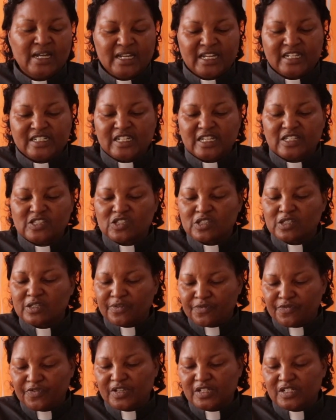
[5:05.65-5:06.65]
Let us
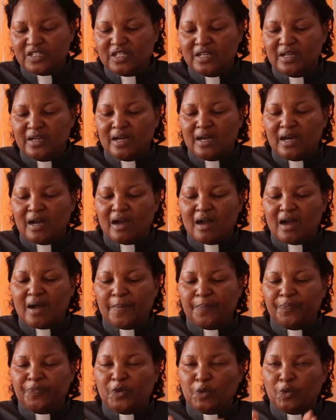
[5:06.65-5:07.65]
give it
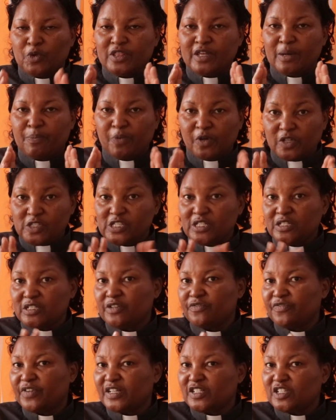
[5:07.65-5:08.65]
um, with a
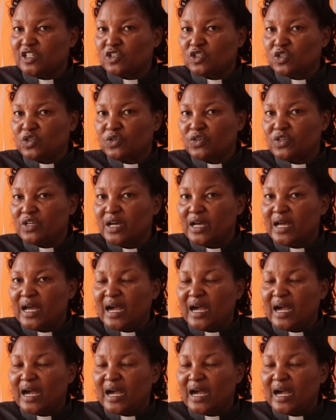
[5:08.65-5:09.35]
positive attitude